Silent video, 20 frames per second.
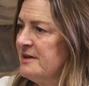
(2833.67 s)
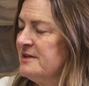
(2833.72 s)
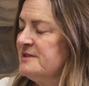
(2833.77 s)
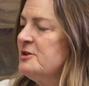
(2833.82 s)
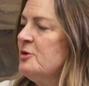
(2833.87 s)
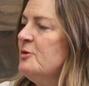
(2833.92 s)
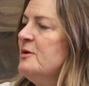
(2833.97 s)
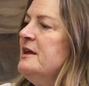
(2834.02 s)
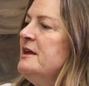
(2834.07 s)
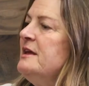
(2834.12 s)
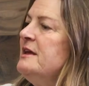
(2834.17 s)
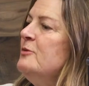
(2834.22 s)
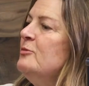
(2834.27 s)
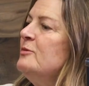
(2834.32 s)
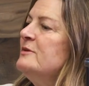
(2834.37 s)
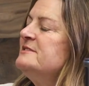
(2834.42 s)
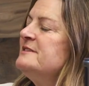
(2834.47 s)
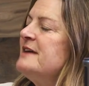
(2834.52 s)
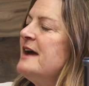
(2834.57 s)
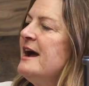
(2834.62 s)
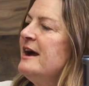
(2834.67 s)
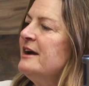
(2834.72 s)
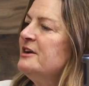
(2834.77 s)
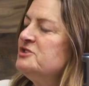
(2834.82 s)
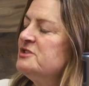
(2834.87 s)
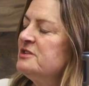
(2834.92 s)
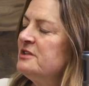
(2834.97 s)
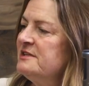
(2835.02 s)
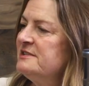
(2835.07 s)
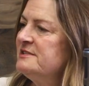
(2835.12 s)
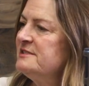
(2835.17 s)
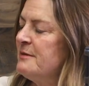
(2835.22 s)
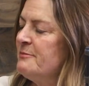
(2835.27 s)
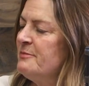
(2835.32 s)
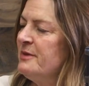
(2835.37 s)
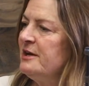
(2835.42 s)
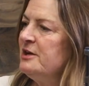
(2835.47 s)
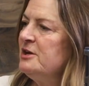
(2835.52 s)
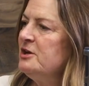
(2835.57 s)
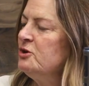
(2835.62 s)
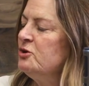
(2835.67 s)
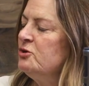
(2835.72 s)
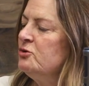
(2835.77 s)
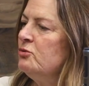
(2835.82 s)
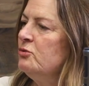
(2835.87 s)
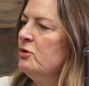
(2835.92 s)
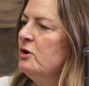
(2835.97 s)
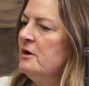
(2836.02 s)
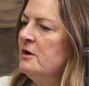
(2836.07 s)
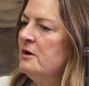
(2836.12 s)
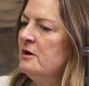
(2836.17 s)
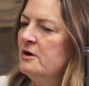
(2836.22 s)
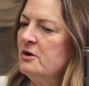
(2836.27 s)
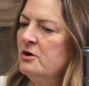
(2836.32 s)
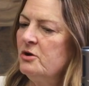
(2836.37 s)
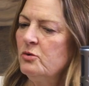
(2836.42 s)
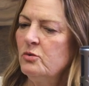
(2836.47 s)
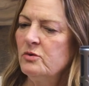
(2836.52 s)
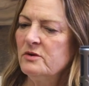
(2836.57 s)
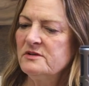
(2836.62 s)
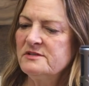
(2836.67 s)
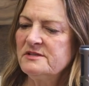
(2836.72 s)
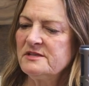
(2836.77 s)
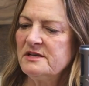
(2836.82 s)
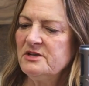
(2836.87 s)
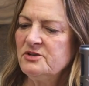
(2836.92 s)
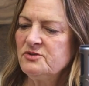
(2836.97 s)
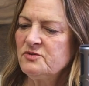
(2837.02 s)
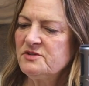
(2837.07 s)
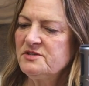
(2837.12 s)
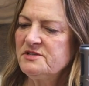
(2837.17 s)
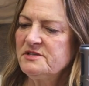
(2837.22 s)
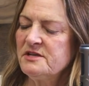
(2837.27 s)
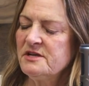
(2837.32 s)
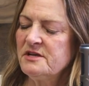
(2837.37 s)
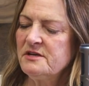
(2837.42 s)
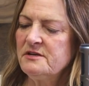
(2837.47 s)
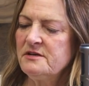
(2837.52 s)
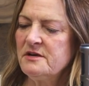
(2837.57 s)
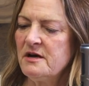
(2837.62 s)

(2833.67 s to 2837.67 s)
So he was actually somebody who was interested.